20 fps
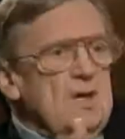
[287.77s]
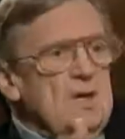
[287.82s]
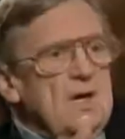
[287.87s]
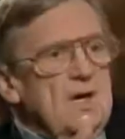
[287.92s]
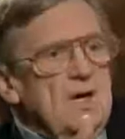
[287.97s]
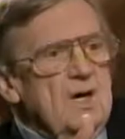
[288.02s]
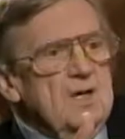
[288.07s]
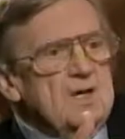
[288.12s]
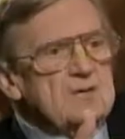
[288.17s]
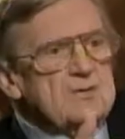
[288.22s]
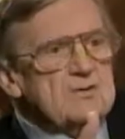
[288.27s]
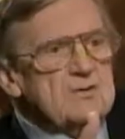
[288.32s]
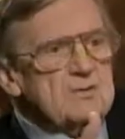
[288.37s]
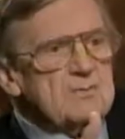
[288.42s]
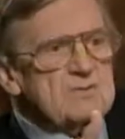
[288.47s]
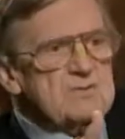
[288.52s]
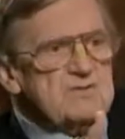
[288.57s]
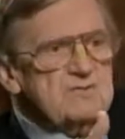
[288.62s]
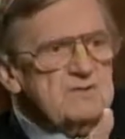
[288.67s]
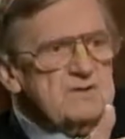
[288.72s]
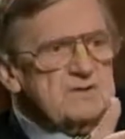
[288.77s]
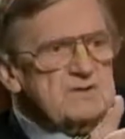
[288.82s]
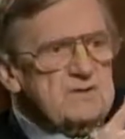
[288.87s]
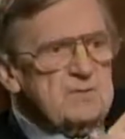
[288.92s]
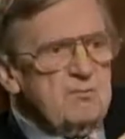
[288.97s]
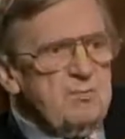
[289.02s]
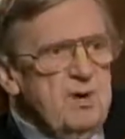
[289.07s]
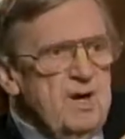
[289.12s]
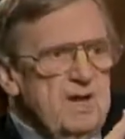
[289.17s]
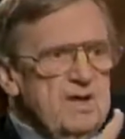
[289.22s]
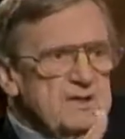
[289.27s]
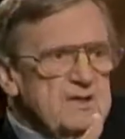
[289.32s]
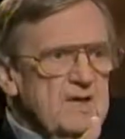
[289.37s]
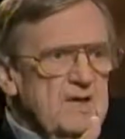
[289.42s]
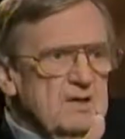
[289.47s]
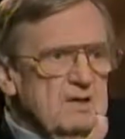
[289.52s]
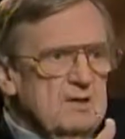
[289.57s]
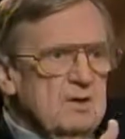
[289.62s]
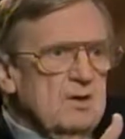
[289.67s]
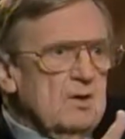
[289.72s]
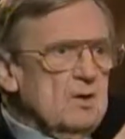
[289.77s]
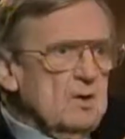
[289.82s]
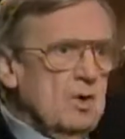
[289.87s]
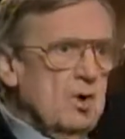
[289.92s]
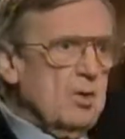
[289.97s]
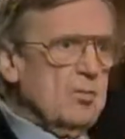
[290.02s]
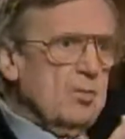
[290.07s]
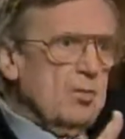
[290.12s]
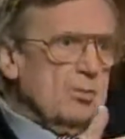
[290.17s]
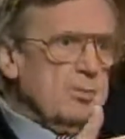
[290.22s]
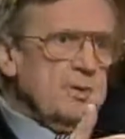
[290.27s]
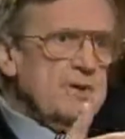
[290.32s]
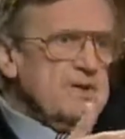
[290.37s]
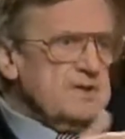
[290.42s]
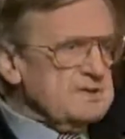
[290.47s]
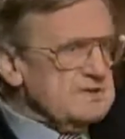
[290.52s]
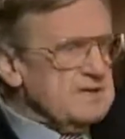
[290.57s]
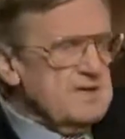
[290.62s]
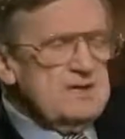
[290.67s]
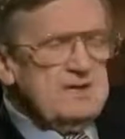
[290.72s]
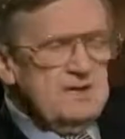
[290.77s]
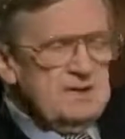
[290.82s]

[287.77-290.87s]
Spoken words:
in terms of its impact on global peace?